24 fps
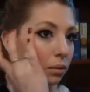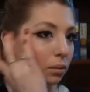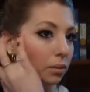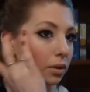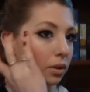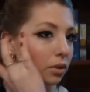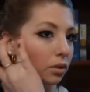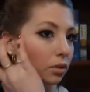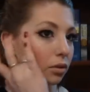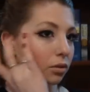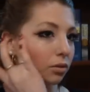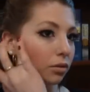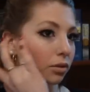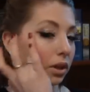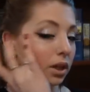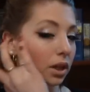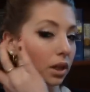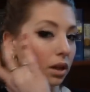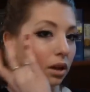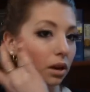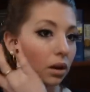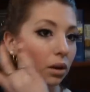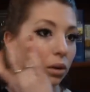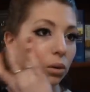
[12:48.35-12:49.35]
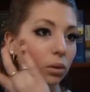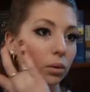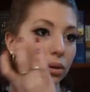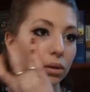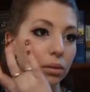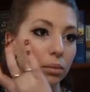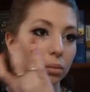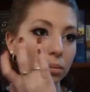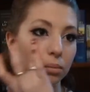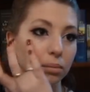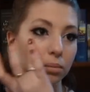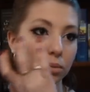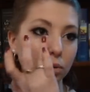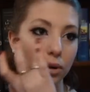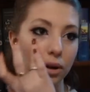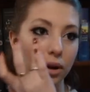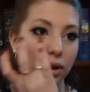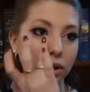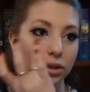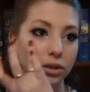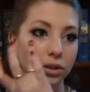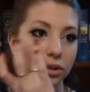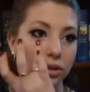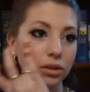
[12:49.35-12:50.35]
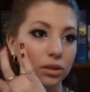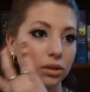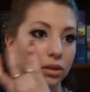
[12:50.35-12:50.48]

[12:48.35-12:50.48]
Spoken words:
with your finger or with a brush,